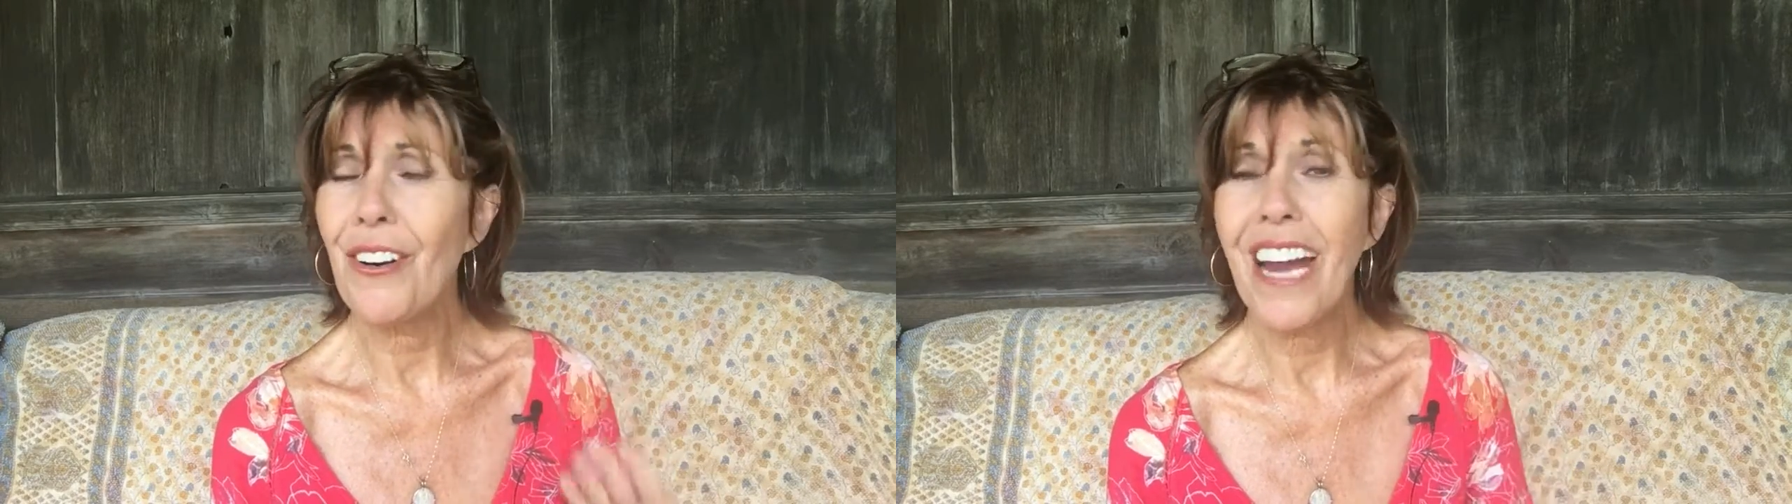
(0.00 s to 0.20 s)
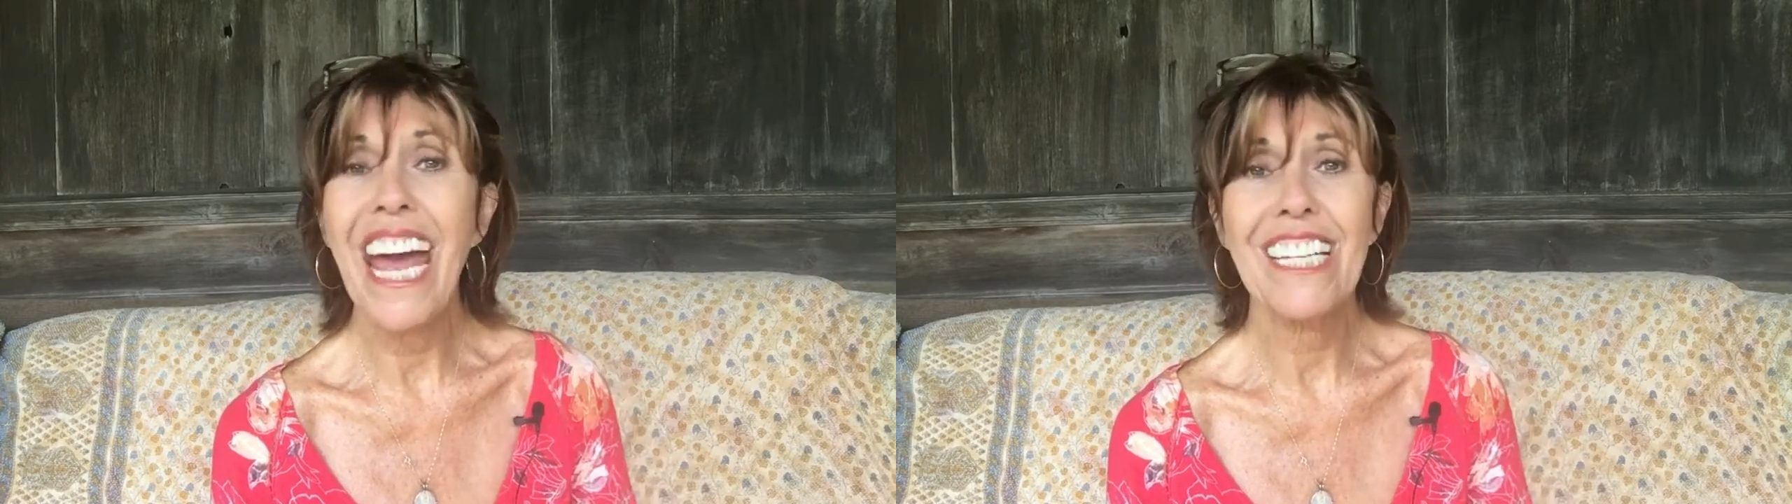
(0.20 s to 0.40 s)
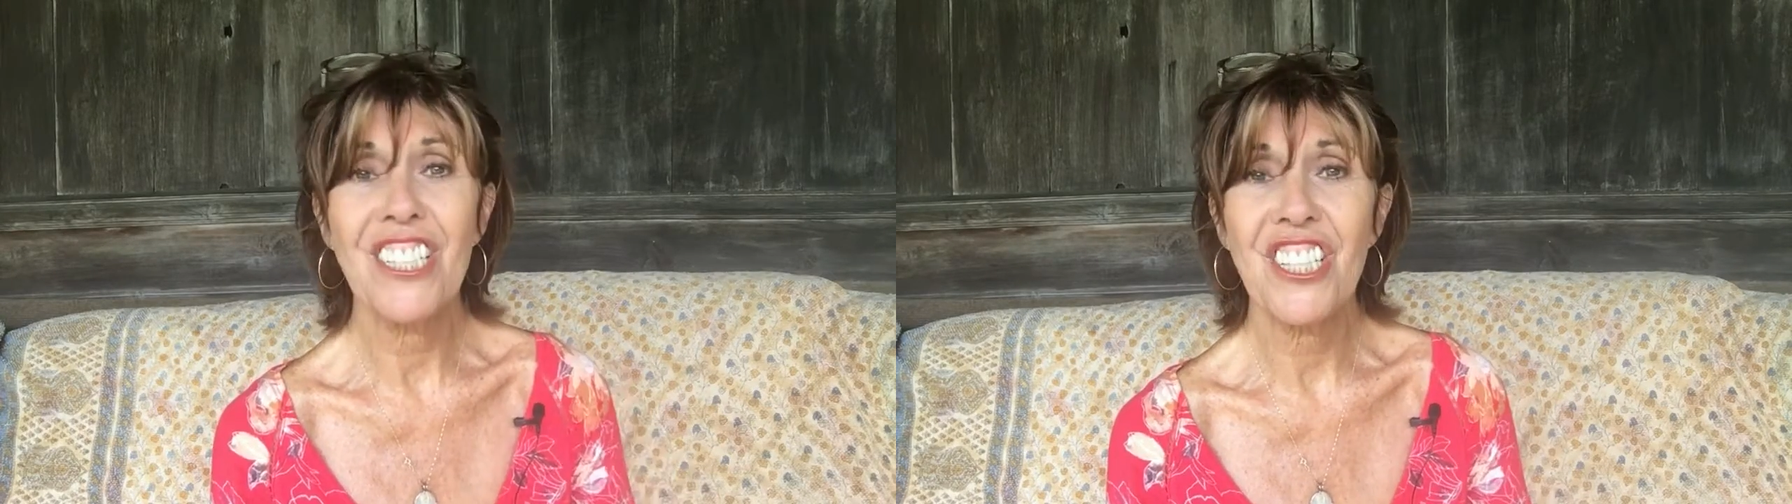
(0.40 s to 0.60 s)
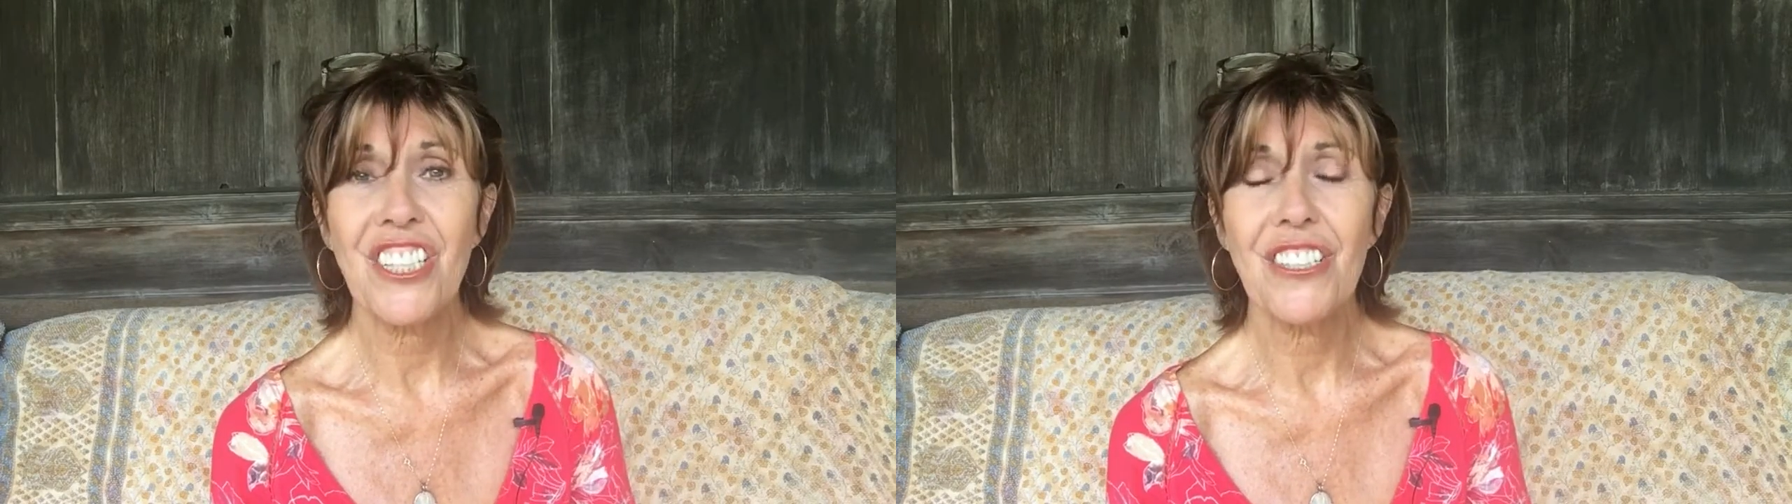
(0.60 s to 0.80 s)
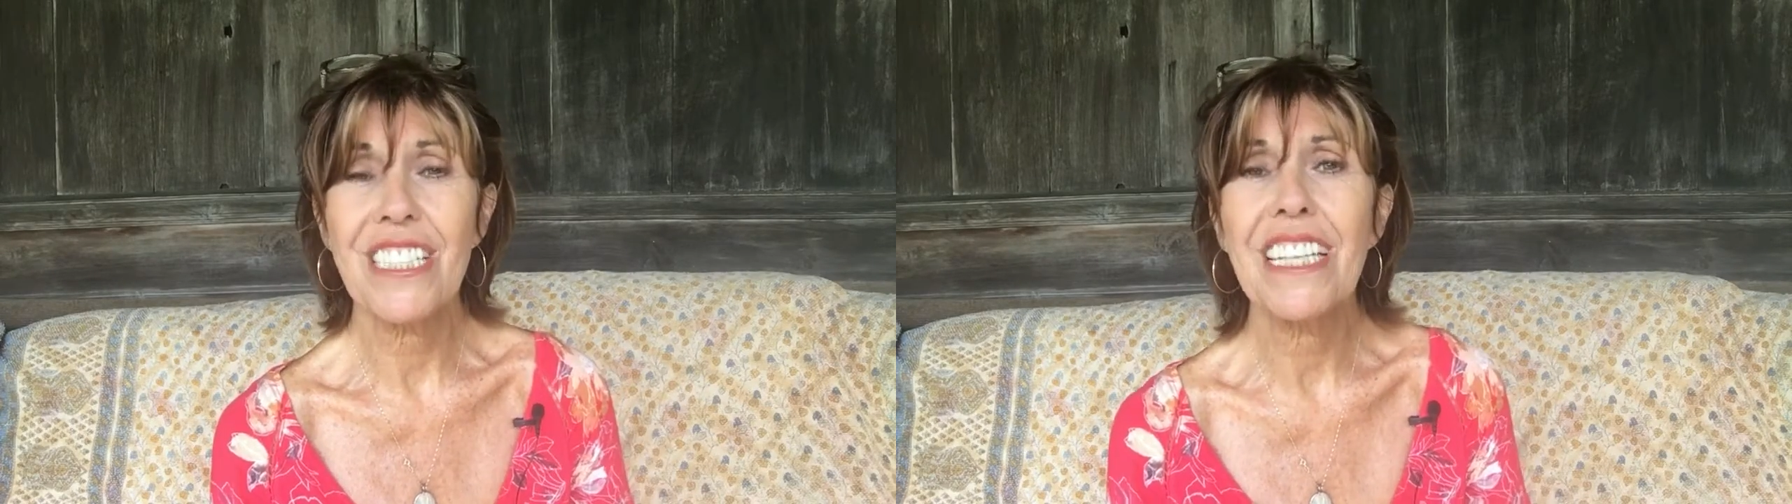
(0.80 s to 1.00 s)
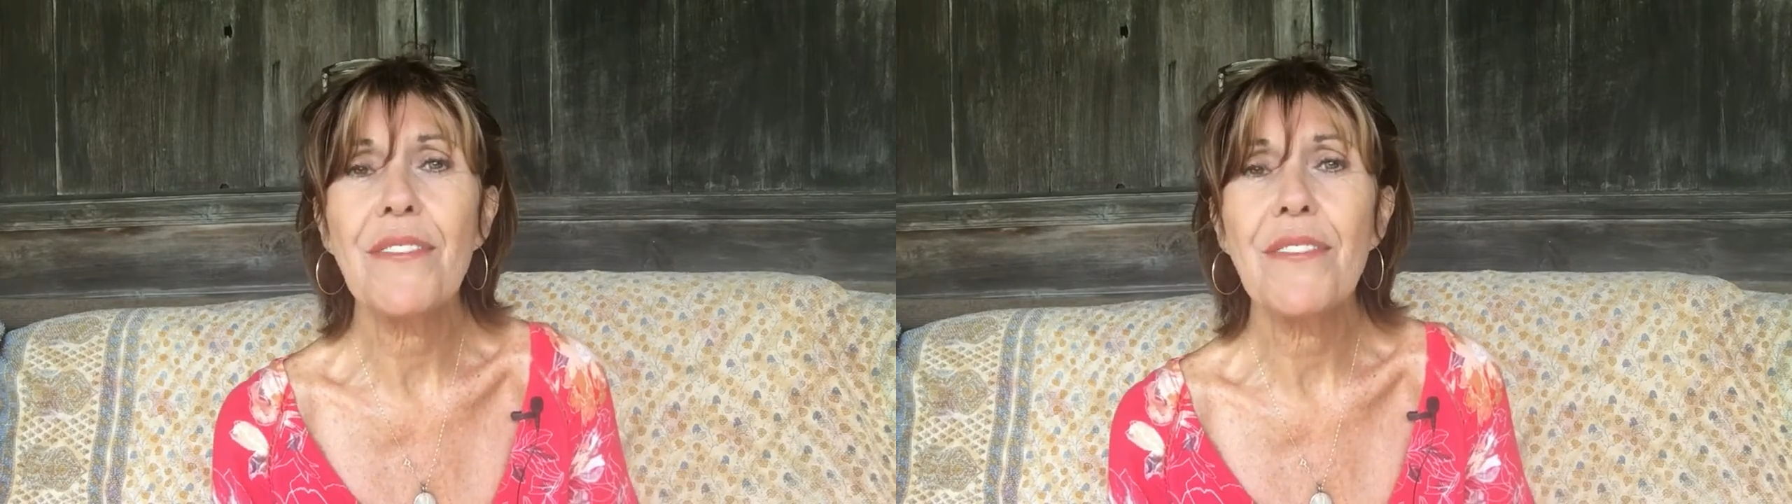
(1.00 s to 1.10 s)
or added sugars.